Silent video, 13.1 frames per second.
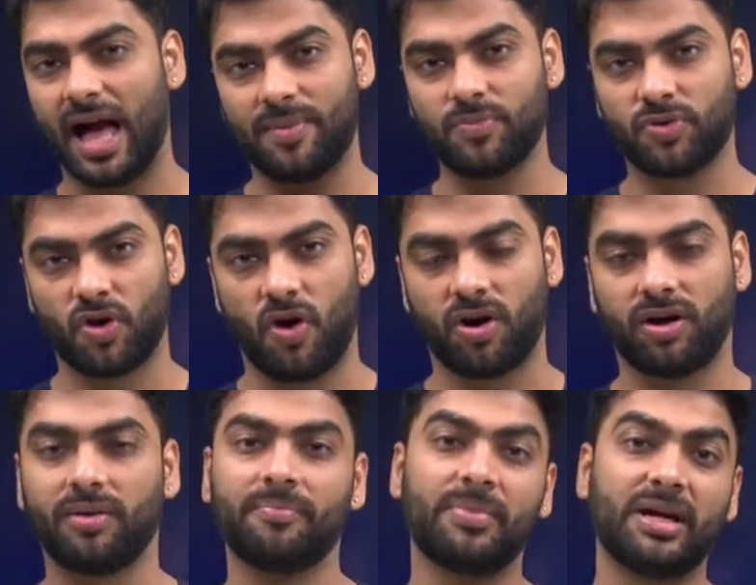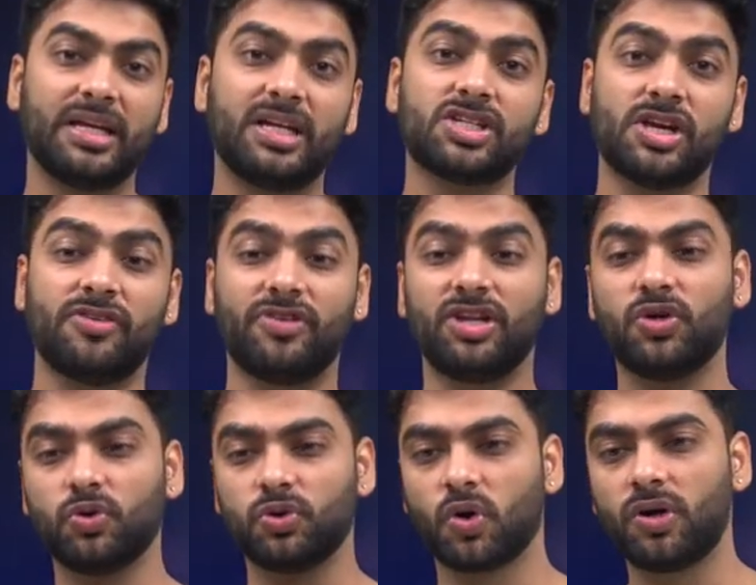I am wrong. Manish, even
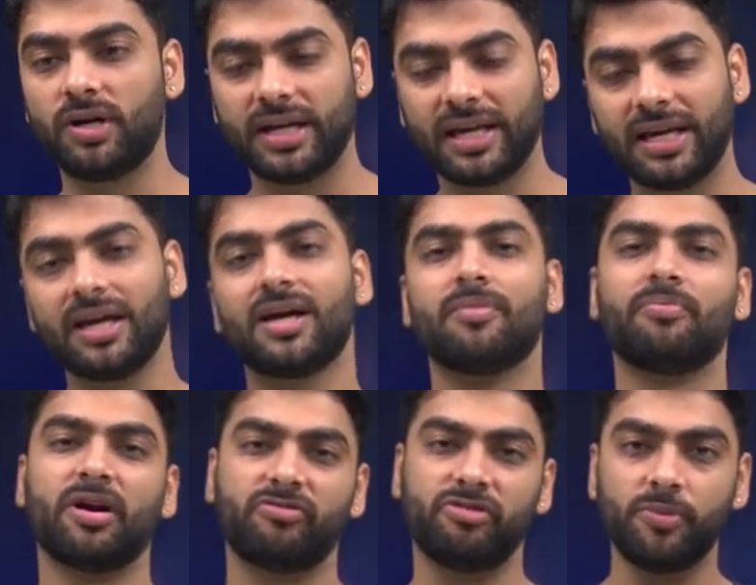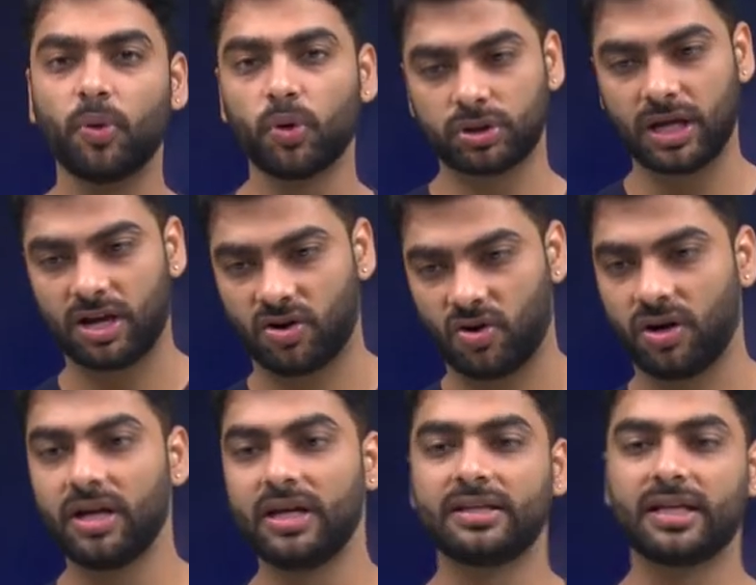you told D, but we both are wrong.
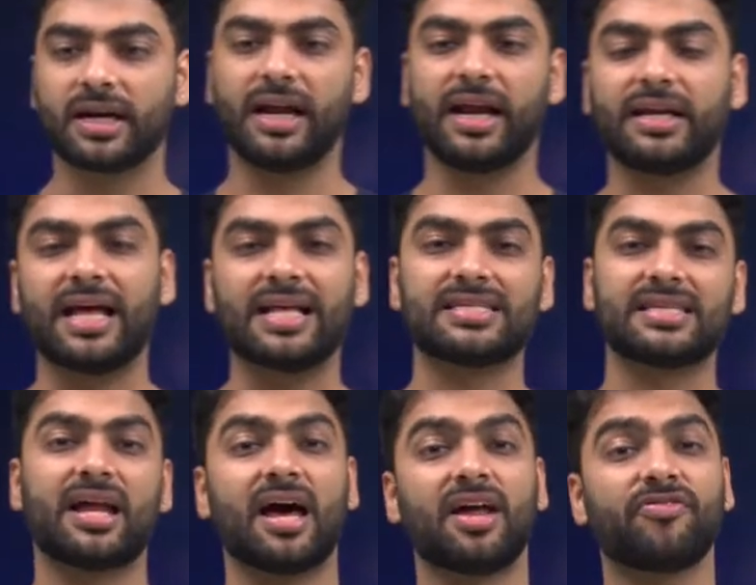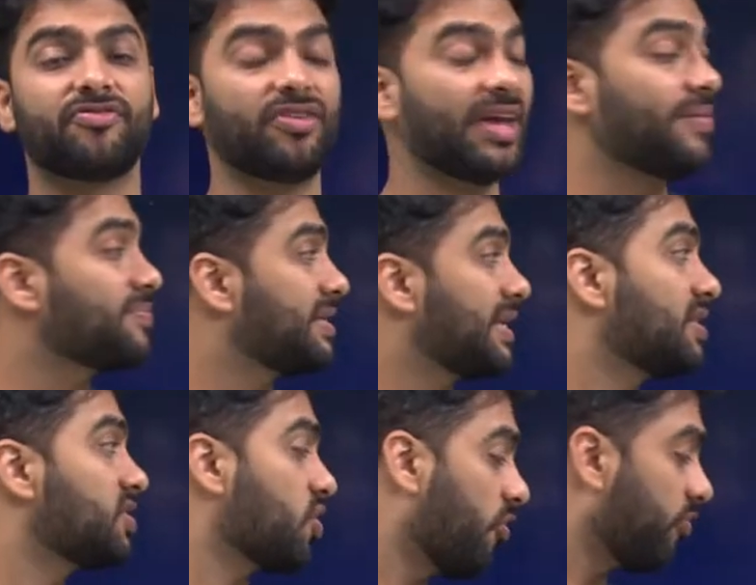The correct answer are flame
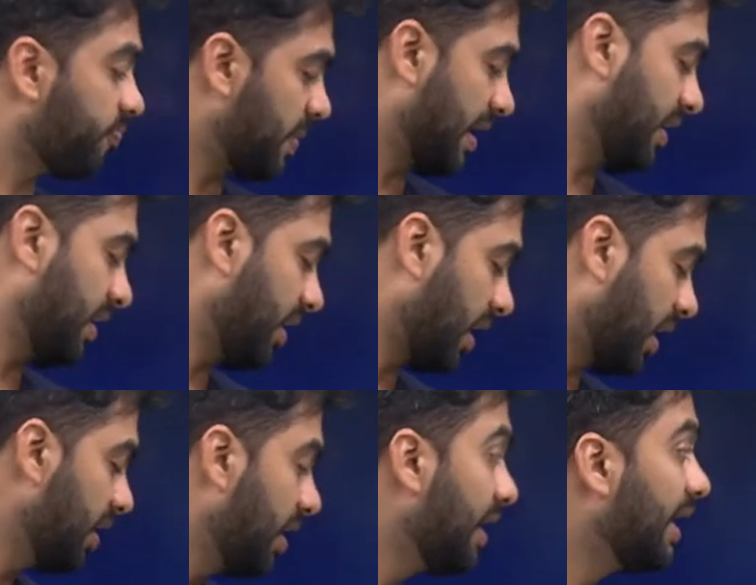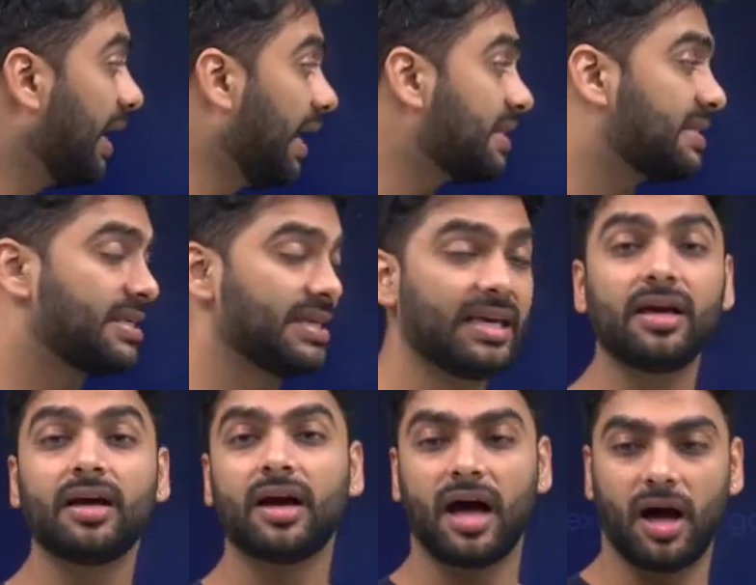cells of planaria. Let's see
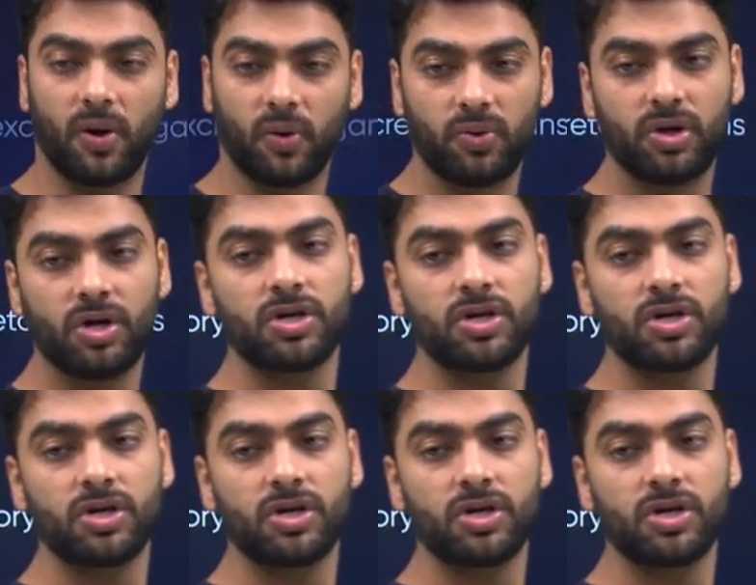how.